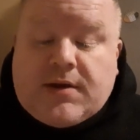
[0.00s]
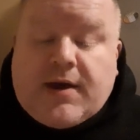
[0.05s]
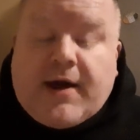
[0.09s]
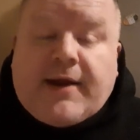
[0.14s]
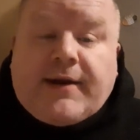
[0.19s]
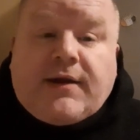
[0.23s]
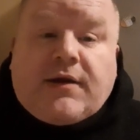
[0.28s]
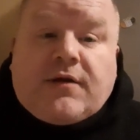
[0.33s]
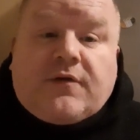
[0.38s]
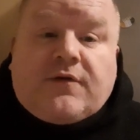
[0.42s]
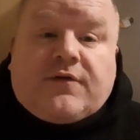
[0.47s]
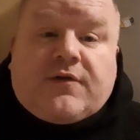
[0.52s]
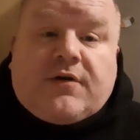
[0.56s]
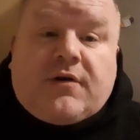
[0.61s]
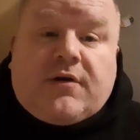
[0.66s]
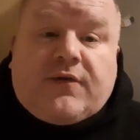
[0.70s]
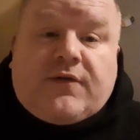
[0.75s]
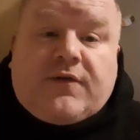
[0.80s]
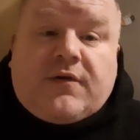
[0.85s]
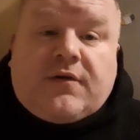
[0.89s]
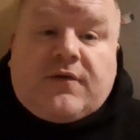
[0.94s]
any
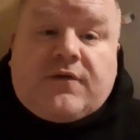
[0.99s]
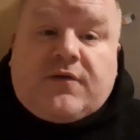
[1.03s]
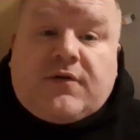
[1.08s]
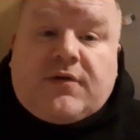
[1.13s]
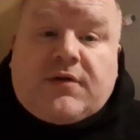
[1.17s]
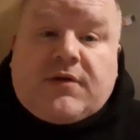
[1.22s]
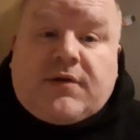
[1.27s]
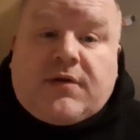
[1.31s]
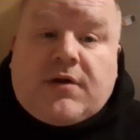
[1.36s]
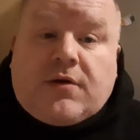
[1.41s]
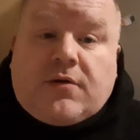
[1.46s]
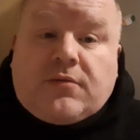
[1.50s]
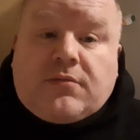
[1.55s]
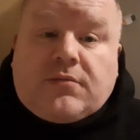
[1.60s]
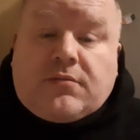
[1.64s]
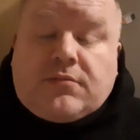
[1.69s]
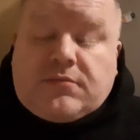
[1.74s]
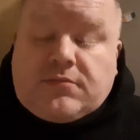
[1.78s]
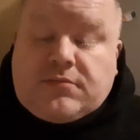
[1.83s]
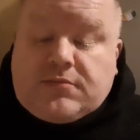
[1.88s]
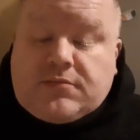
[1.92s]
concerned citizen of the town,
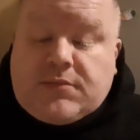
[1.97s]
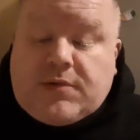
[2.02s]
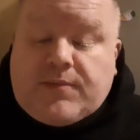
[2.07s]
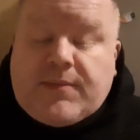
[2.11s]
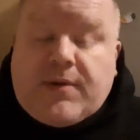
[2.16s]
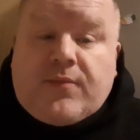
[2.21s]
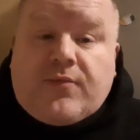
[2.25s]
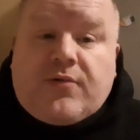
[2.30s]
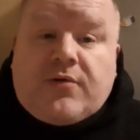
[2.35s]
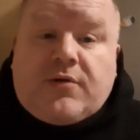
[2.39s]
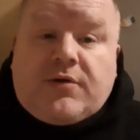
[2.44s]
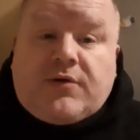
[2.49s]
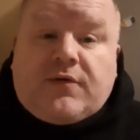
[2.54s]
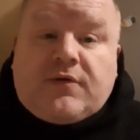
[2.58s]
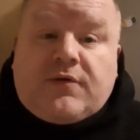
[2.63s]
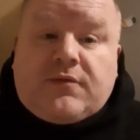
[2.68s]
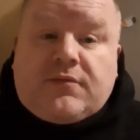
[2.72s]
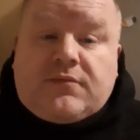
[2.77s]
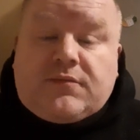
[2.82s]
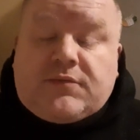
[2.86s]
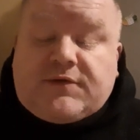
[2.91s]
remember,
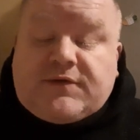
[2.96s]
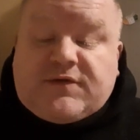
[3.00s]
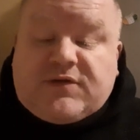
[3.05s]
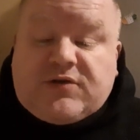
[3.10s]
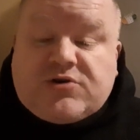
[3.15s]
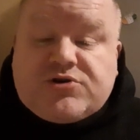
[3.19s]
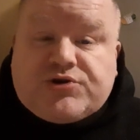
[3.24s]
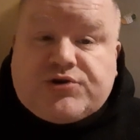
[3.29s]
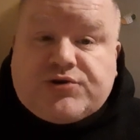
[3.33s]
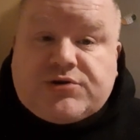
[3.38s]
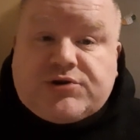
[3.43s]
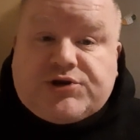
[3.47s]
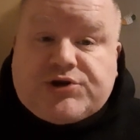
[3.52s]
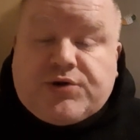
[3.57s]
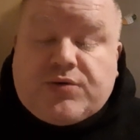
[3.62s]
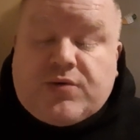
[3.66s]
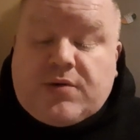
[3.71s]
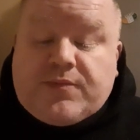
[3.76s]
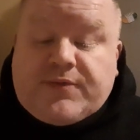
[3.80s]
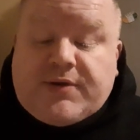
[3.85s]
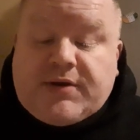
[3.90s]
it should
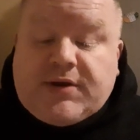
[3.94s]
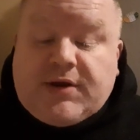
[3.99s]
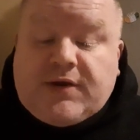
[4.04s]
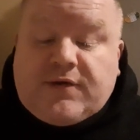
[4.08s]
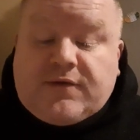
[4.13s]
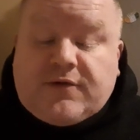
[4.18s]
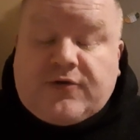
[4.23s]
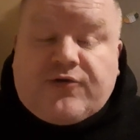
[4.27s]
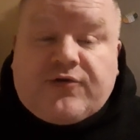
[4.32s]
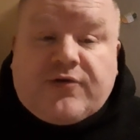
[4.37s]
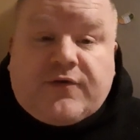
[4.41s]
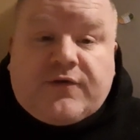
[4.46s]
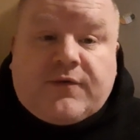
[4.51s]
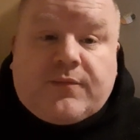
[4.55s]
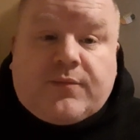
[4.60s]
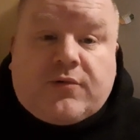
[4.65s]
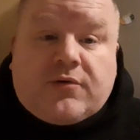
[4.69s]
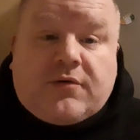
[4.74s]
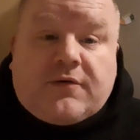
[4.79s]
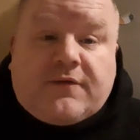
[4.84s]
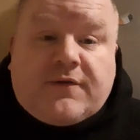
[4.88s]
show up to these and show
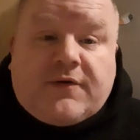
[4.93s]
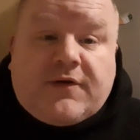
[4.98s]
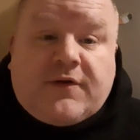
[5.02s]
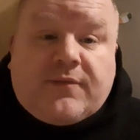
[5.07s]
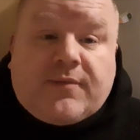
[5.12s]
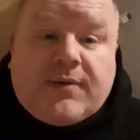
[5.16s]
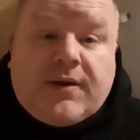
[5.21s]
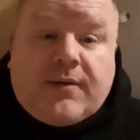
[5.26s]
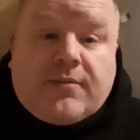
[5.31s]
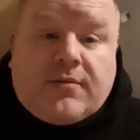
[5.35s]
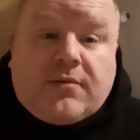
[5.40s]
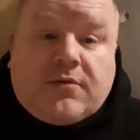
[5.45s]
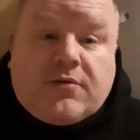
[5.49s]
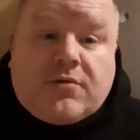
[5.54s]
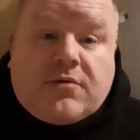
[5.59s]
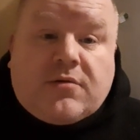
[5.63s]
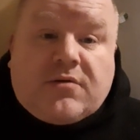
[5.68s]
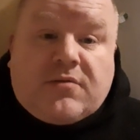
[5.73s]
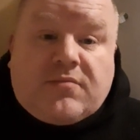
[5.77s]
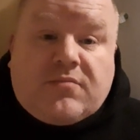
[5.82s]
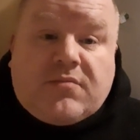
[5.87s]
support for these people who
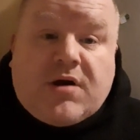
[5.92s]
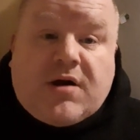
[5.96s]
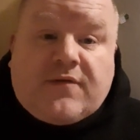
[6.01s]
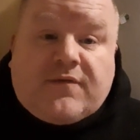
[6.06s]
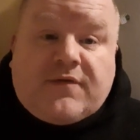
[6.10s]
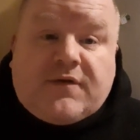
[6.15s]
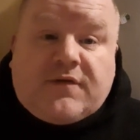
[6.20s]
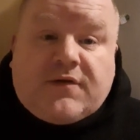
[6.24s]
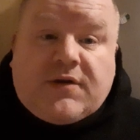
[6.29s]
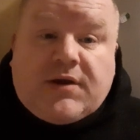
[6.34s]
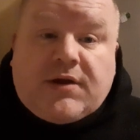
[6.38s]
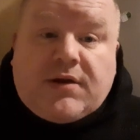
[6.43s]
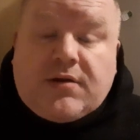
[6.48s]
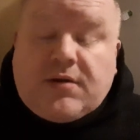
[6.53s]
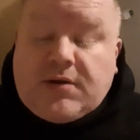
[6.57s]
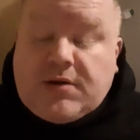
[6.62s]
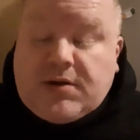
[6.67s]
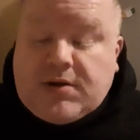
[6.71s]
are obviously